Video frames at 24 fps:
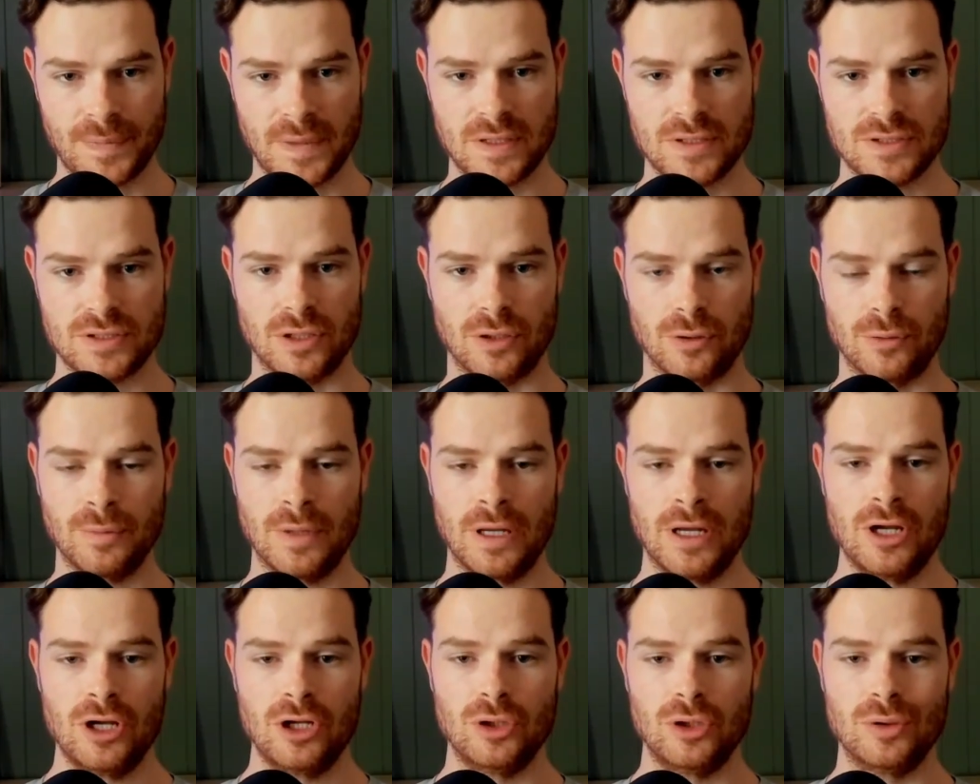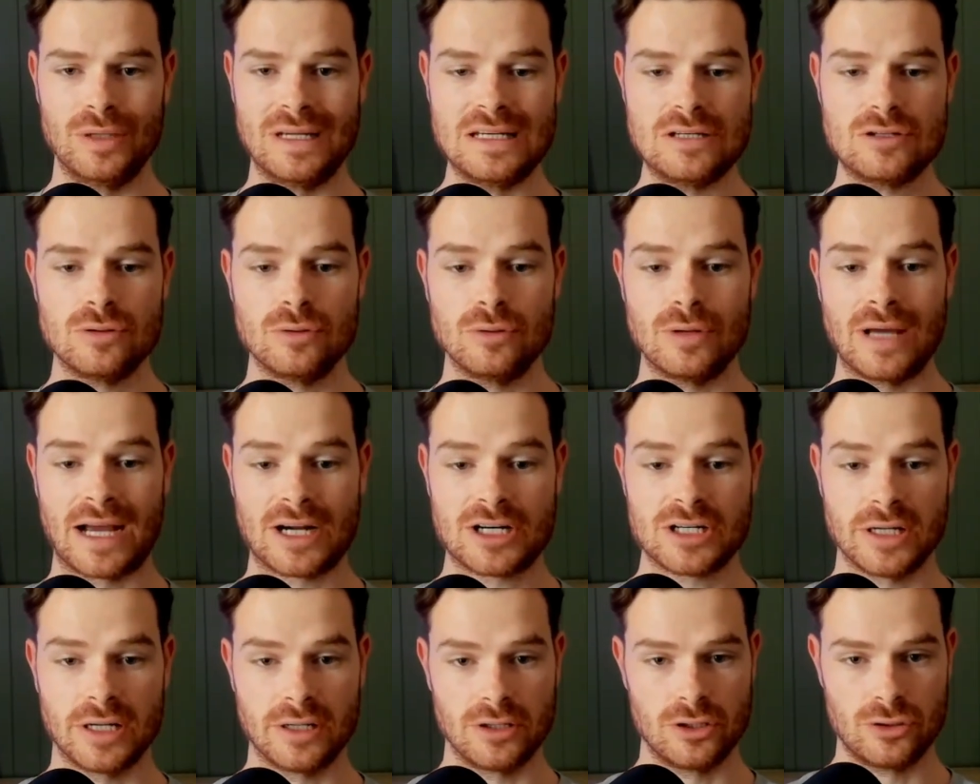So you need to
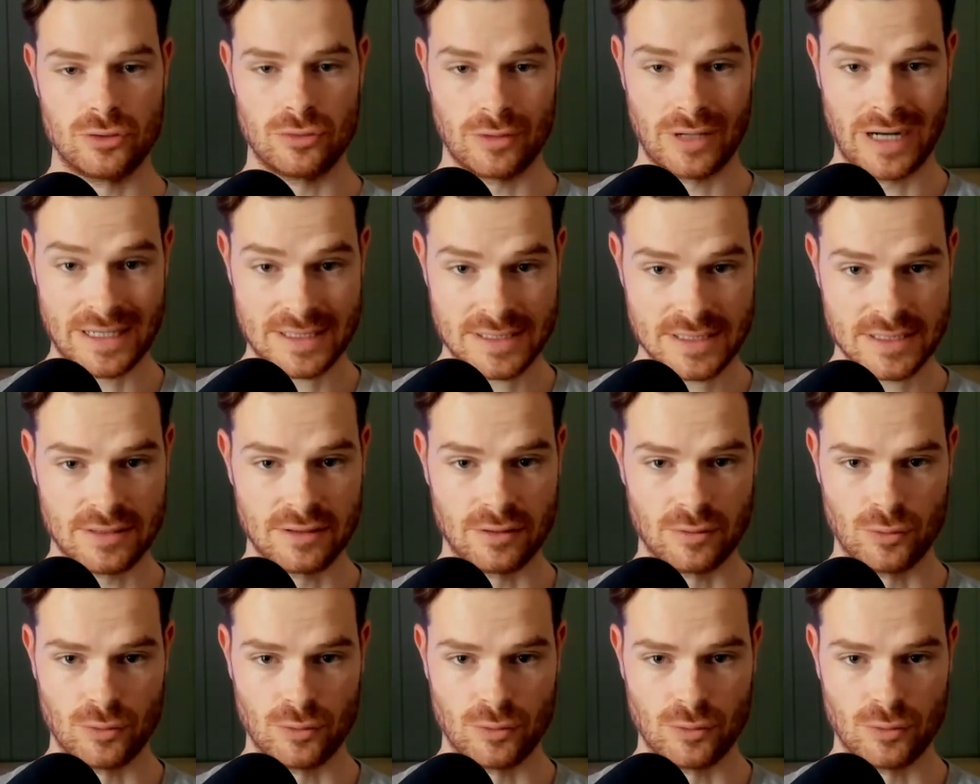actually address the